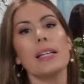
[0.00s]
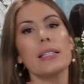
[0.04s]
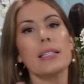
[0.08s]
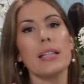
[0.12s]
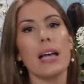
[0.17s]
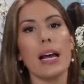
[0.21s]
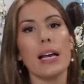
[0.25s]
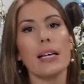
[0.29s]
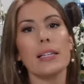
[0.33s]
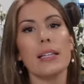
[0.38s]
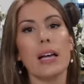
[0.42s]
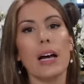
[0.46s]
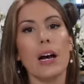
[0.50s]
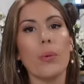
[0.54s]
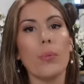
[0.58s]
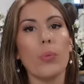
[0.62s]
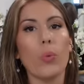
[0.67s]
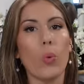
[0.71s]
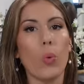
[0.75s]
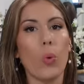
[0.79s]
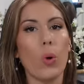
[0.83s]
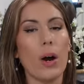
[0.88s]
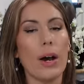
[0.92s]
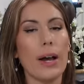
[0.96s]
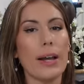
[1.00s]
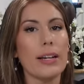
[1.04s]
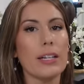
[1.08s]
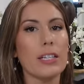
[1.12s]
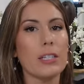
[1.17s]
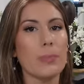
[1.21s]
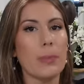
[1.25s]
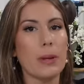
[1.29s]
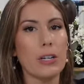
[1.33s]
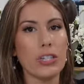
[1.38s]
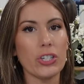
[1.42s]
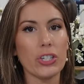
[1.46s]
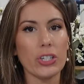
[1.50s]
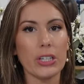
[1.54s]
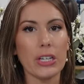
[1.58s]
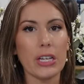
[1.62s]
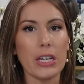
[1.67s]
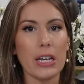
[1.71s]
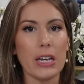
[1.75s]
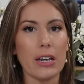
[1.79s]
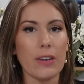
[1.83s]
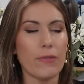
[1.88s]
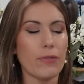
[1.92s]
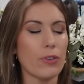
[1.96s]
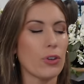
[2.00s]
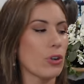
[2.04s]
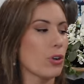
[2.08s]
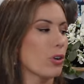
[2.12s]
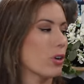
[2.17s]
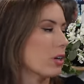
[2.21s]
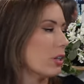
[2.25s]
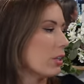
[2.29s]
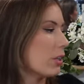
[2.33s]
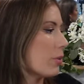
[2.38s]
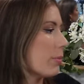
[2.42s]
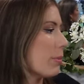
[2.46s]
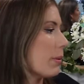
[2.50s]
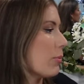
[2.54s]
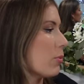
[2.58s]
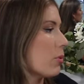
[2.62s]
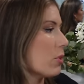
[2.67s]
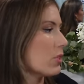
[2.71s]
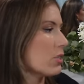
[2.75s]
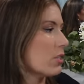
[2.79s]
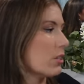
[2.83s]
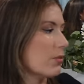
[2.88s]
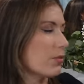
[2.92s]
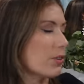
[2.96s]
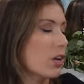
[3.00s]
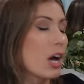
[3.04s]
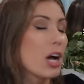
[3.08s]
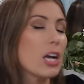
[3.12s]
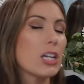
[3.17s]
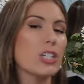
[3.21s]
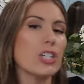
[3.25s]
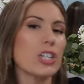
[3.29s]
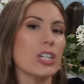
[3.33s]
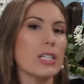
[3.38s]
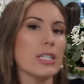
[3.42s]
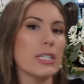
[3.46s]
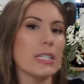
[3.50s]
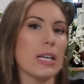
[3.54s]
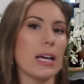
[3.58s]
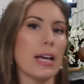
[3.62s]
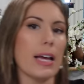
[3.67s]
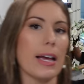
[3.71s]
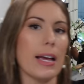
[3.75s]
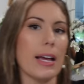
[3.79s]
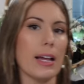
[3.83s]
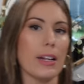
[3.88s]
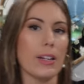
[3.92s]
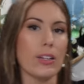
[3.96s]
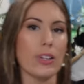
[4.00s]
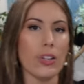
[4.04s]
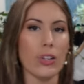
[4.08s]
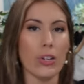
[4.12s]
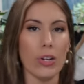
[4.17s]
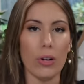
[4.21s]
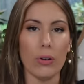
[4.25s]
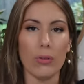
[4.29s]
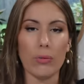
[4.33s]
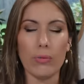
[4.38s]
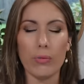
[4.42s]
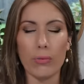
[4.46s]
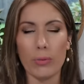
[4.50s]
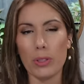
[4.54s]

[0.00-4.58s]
size up one, especially if you're a little bit more self-conscious and you know,